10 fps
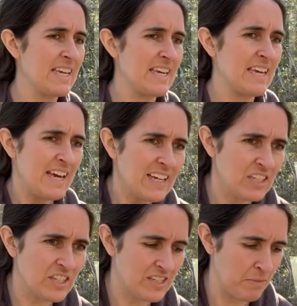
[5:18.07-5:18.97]
catch
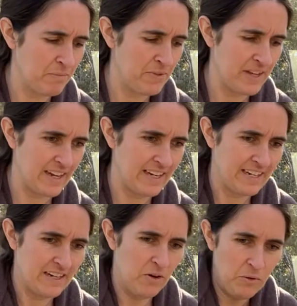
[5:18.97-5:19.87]
something and
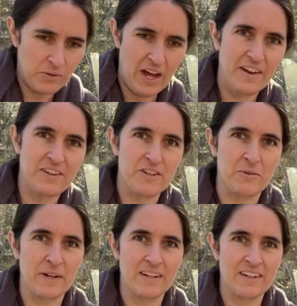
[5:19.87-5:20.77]
hold on to
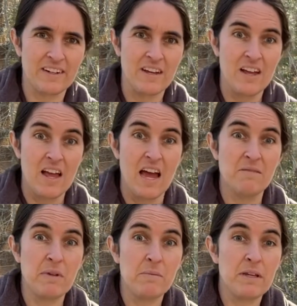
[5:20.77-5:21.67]
it? And
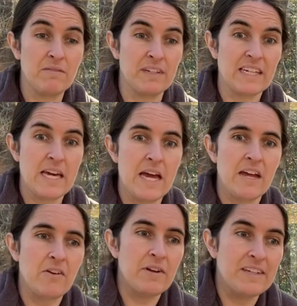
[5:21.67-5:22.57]
maybe even
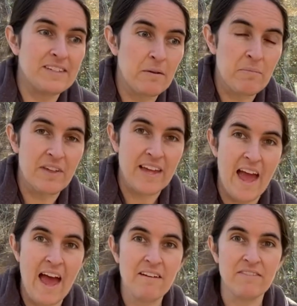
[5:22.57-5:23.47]
carry something
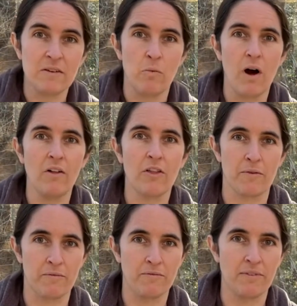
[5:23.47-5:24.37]
heavy while they're
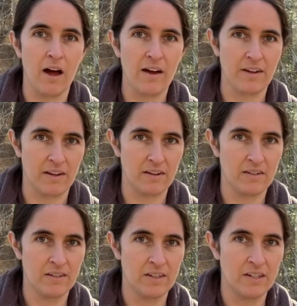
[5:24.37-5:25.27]
flying?
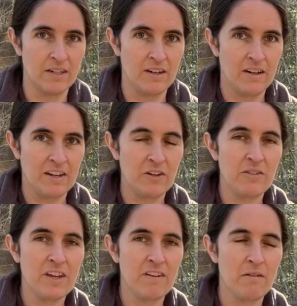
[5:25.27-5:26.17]
Can you
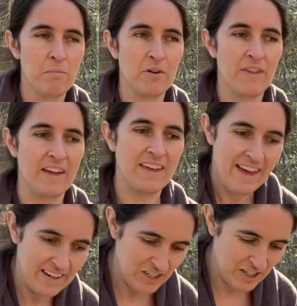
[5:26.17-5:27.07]
think of a bird that
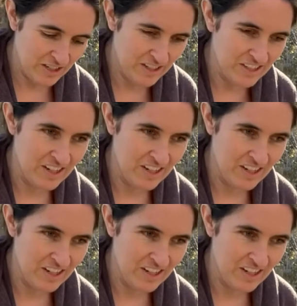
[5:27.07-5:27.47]
catches